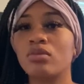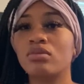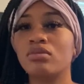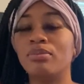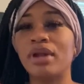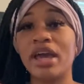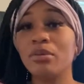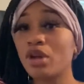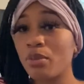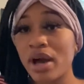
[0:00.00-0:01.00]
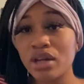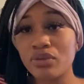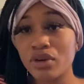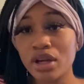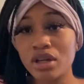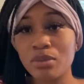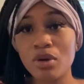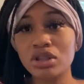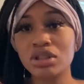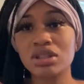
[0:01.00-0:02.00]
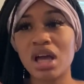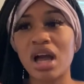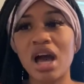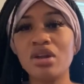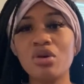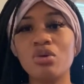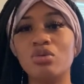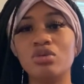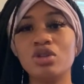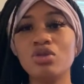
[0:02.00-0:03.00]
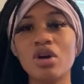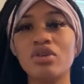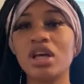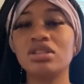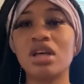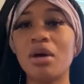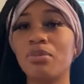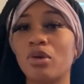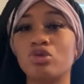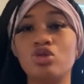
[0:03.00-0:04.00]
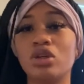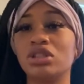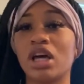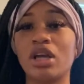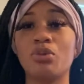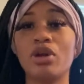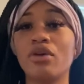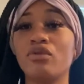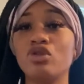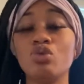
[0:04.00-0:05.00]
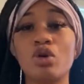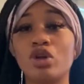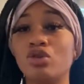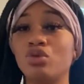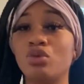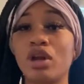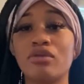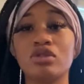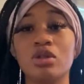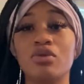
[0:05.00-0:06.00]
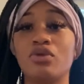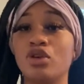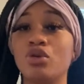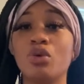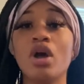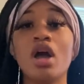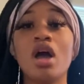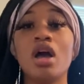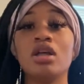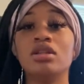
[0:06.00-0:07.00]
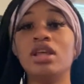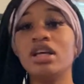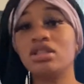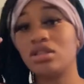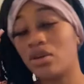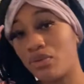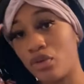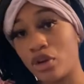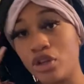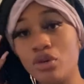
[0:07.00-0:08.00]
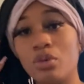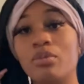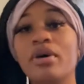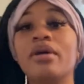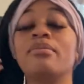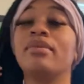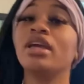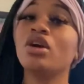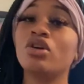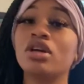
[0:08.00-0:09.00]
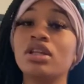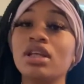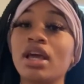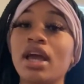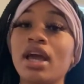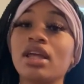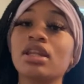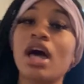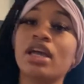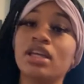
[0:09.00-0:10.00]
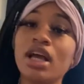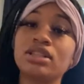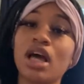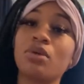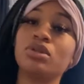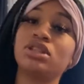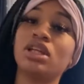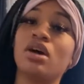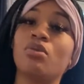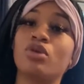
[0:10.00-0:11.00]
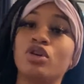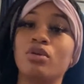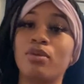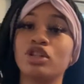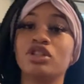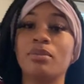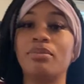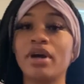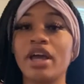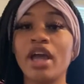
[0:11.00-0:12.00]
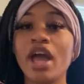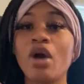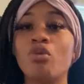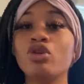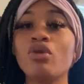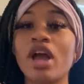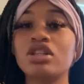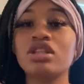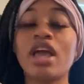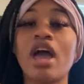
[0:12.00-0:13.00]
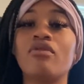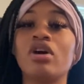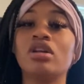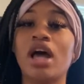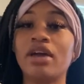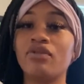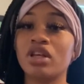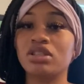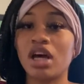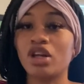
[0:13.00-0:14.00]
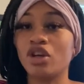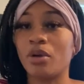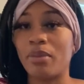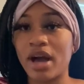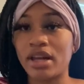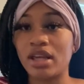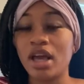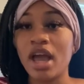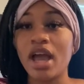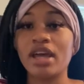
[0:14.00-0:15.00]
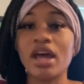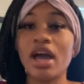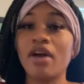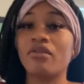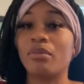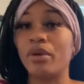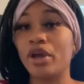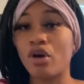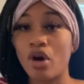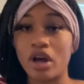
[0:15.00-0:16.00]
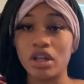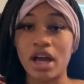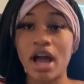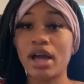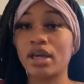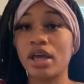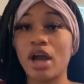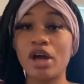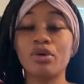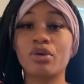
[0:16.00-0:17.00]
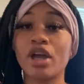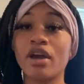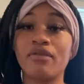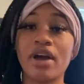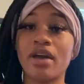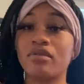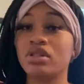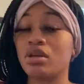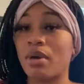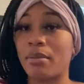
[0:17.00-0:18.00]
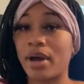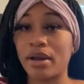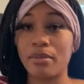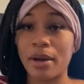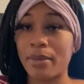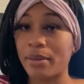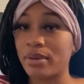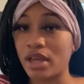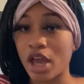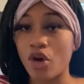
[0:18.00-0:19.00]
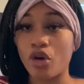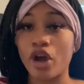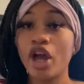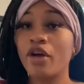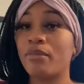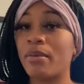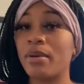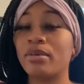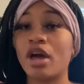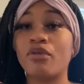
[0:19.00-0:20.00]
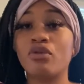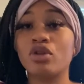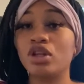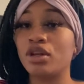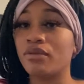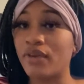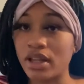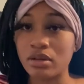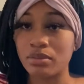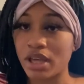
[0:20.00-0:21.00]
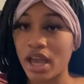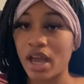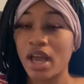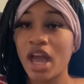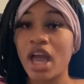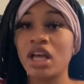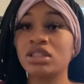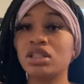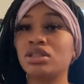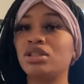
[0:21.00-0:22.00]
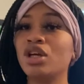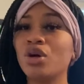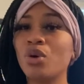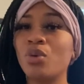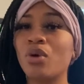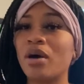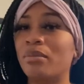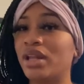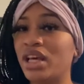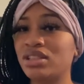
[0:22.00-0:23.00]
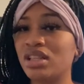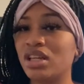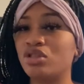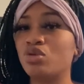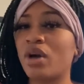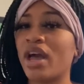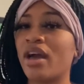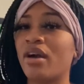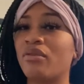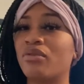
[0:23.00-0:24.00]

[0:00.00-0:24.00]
blame nobody for getting abortions. Like, I don't, I'm pro-choice. Like, whatever you want to do, whatever's good for you, that's for you. But me, on the other hand, like, yes, I was saying I wanted an abortion, but when you actually have a life inside of your body, and I have a big heart, like, I don't care if I haven't seen my baby yet, or my baby not fully developed yet. It's still a blessing to have